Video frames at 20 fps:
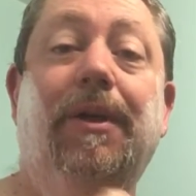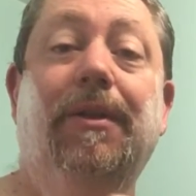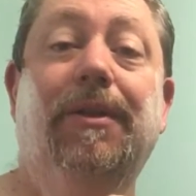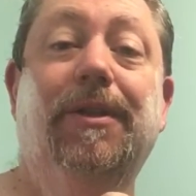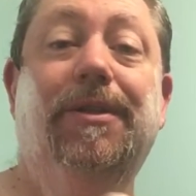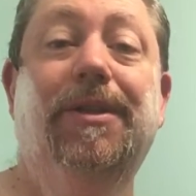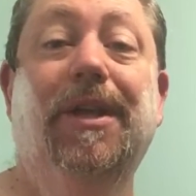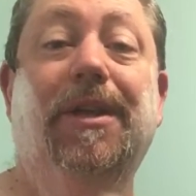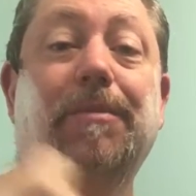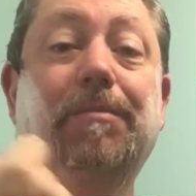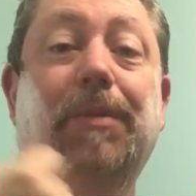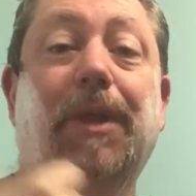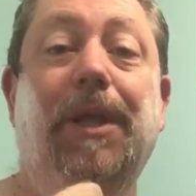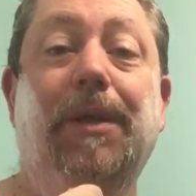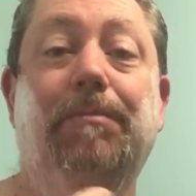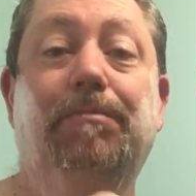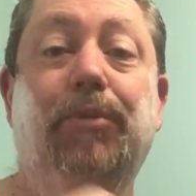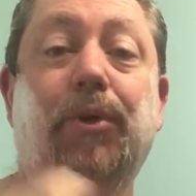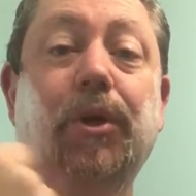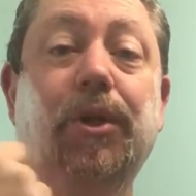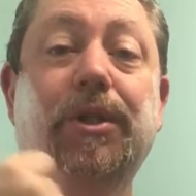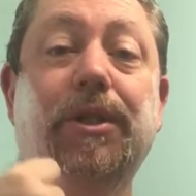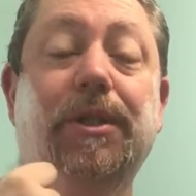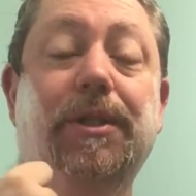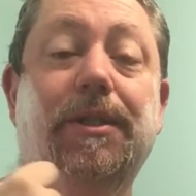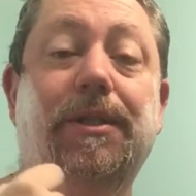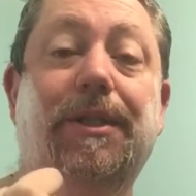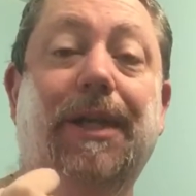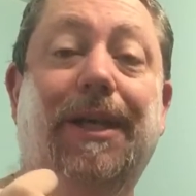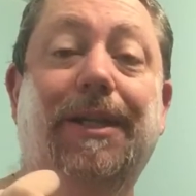The second blade
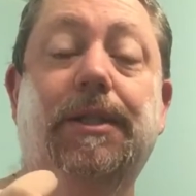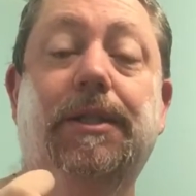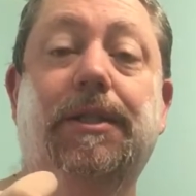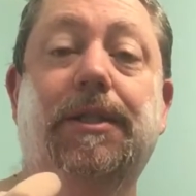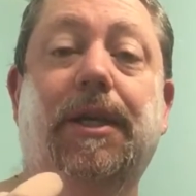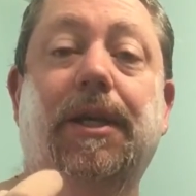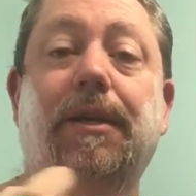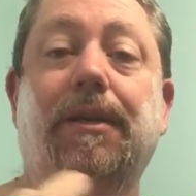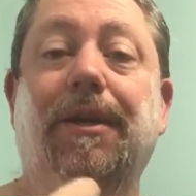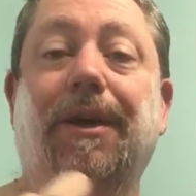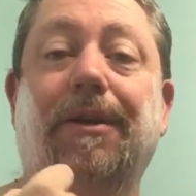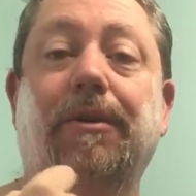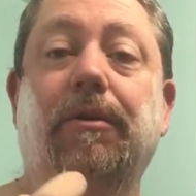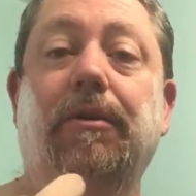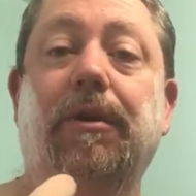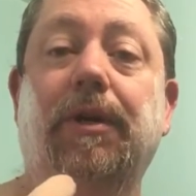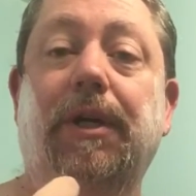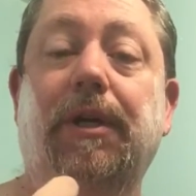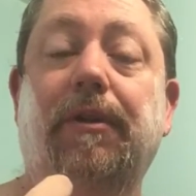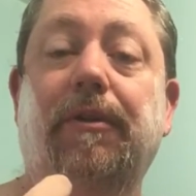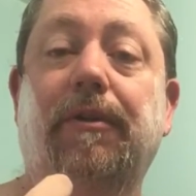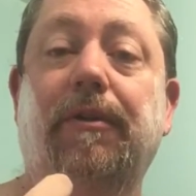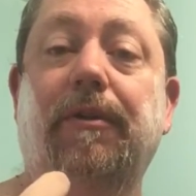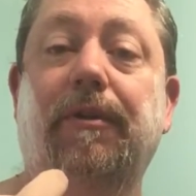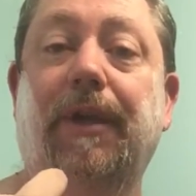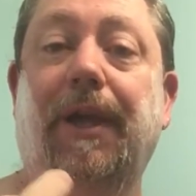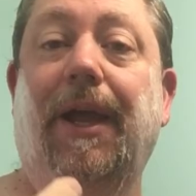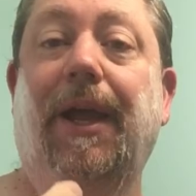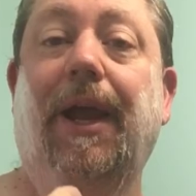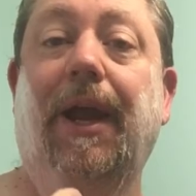pushes dead skin underneath
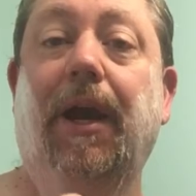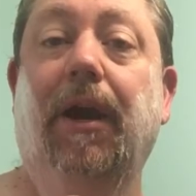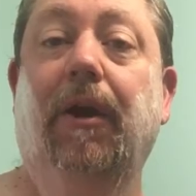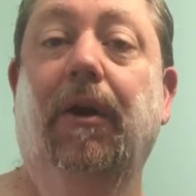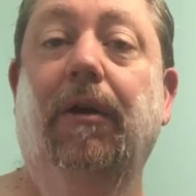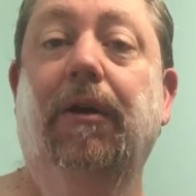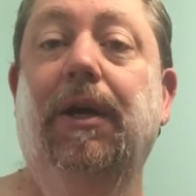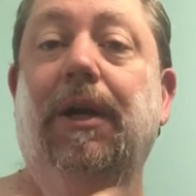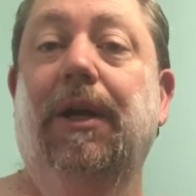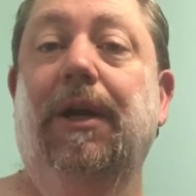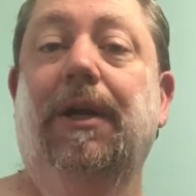the hair,